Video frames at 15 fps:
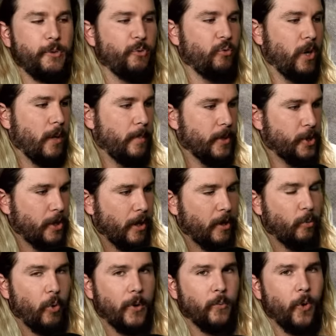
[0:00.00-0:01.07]
rub a shark
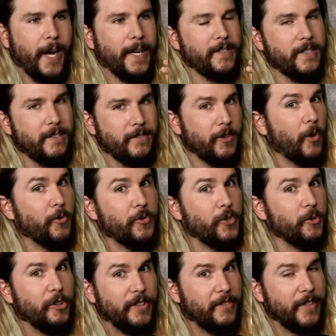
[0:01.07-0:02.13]
one way, don't
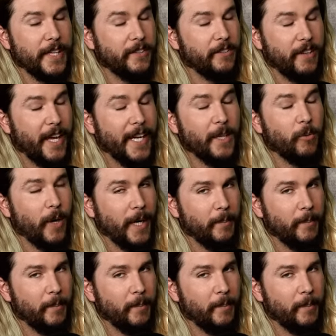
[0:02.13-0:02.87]
do this anyway.